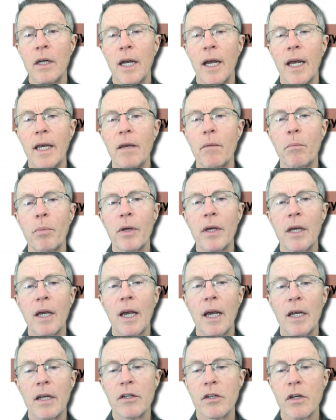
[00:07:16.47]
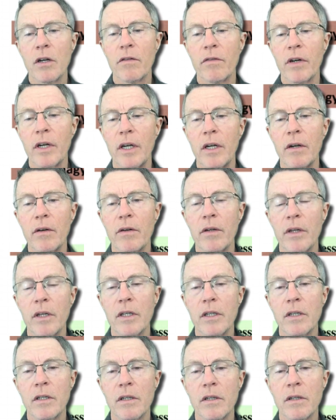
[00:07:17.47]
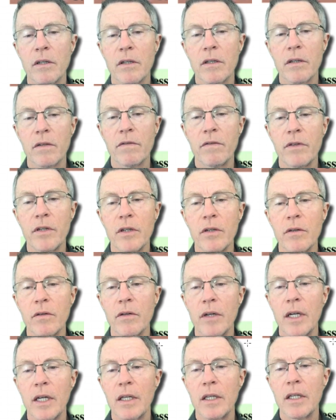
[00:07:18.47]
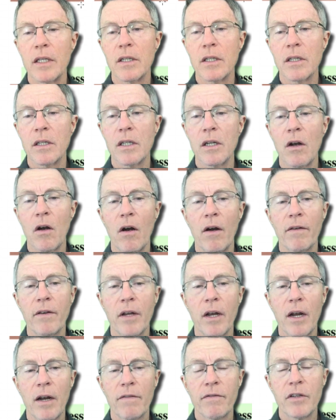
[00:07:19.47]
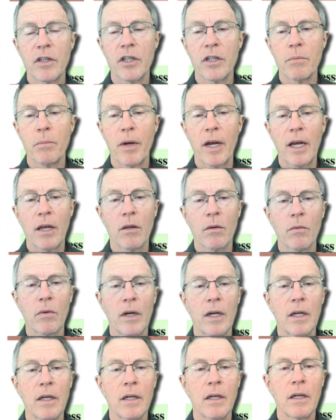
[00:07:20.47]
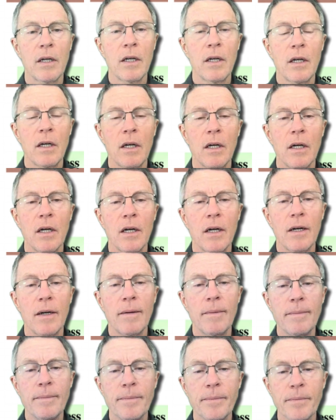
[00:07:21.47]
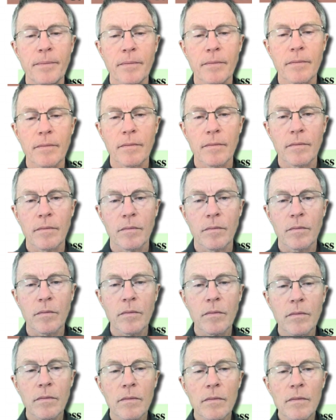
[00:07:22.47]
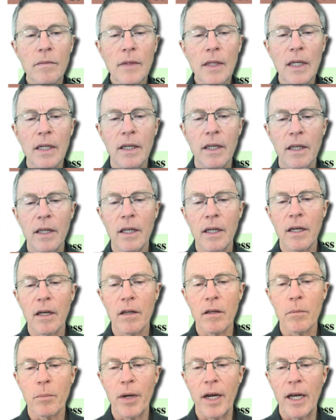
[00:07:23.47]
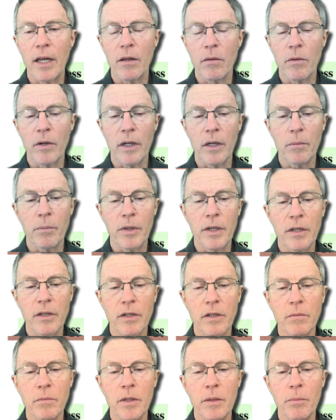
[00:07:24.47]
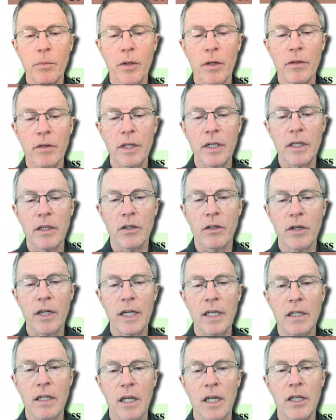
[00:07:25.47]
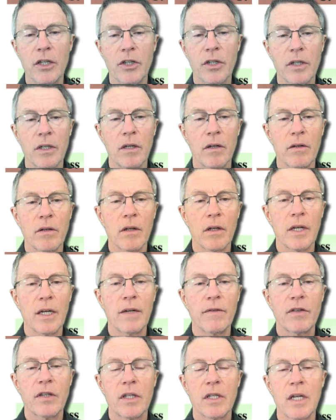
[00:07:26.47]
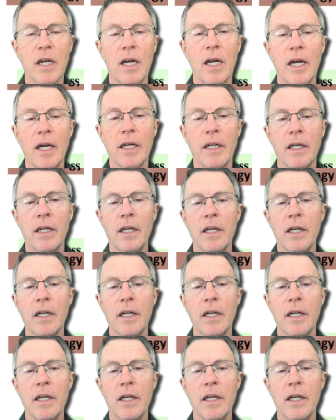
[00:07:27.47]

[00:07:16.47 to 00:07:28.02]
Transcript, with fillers: A M P K is over here in this view, and this is the autophagy pathway. Um, the other pathway appears to be protein translation on the left side.